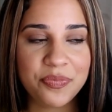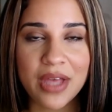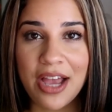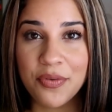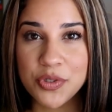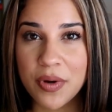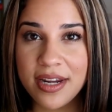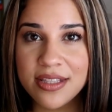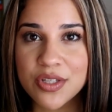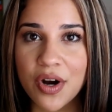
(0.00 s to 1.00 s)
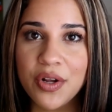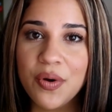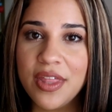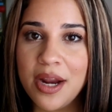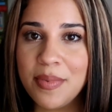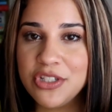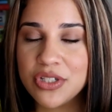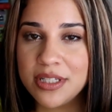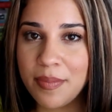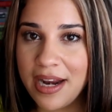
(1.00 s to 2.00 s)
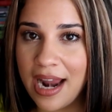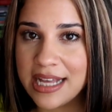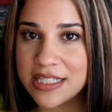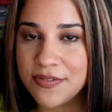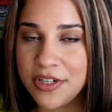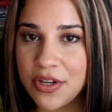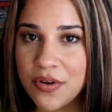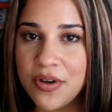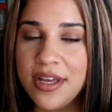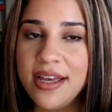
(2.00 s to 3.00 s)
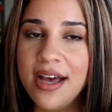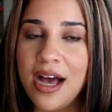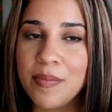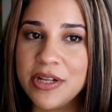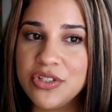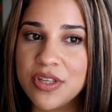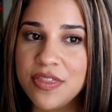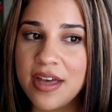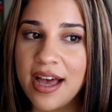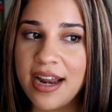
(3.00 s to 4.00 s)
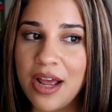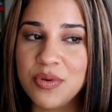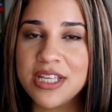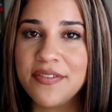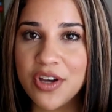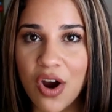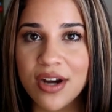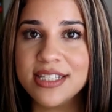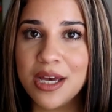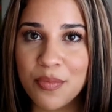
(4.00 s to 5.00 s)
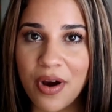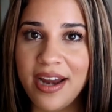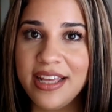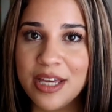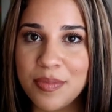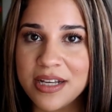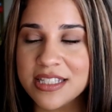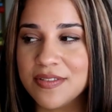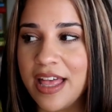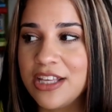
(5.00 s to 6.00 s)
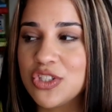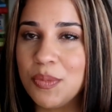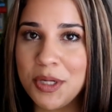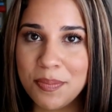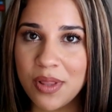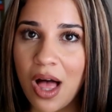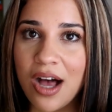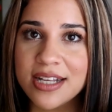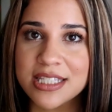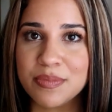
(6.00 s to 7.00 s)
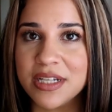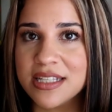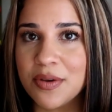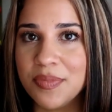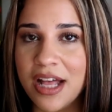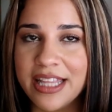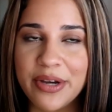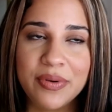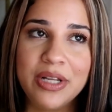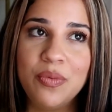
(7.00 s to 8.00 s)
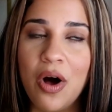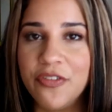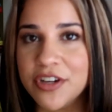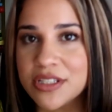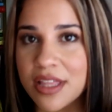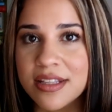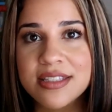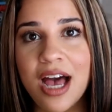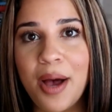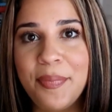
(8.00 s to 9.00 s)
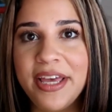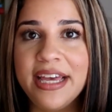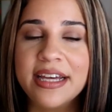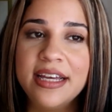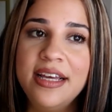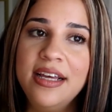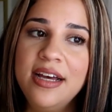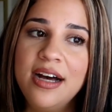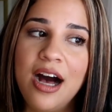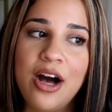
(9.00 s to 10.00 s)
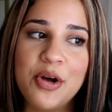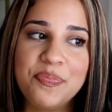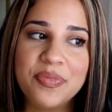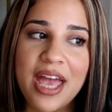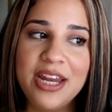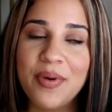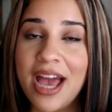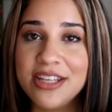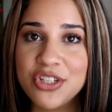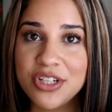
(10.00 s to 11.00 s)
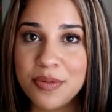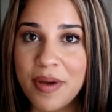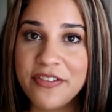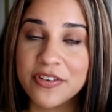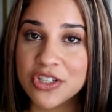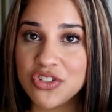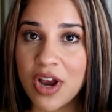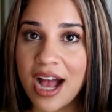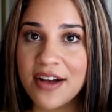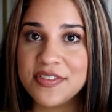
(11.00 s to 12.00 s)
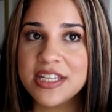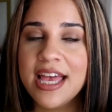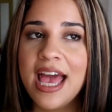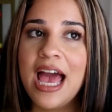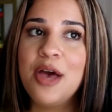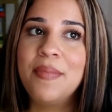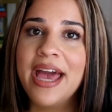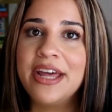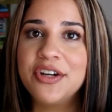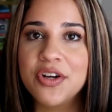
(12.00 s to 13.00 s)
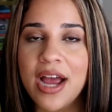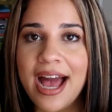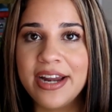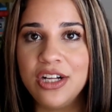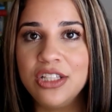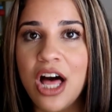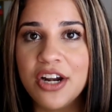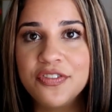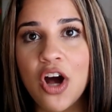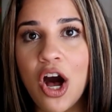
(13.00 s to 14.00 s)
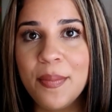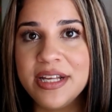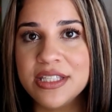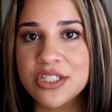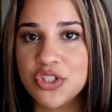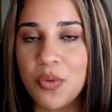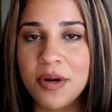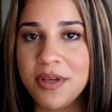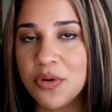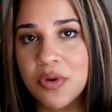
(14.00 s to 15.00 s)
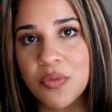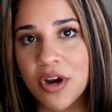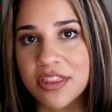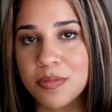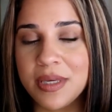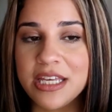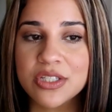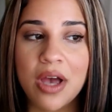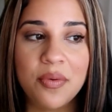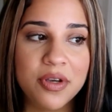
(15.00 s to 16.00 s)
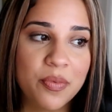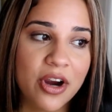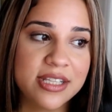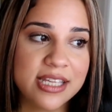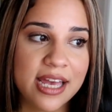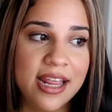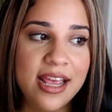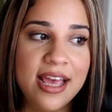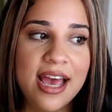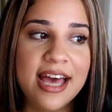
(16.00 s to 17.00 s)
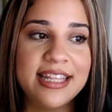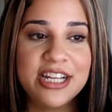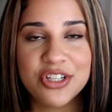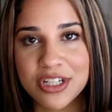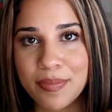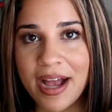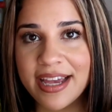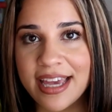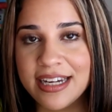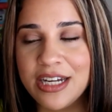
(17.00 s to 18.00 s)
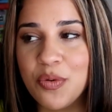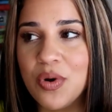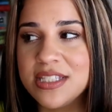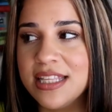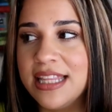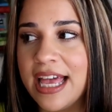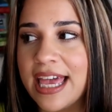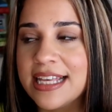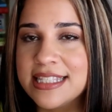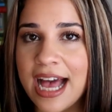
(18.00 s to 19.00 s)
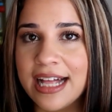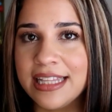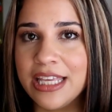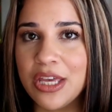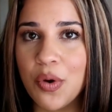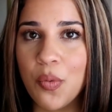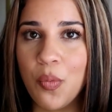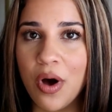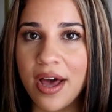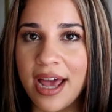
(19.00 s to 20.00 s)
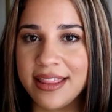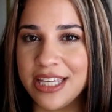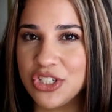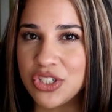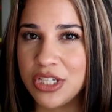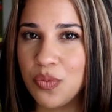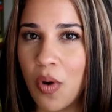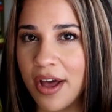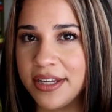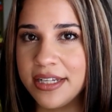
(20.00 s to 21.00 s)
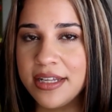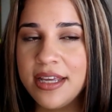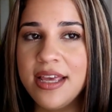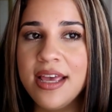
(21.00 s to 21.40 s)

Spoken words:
I was writing this article that I mentioned in my last video. I mentioned that I was having a hard time writing it because of like so many blocks, and because I'm not like really well versed on the topic. Anyway, I turned in my first draft, and my editor had a lot of comments. She wanted me to rework the piece, so I reworked it, and then I turned it back in, and it wasn't like exactly what I think she wanted.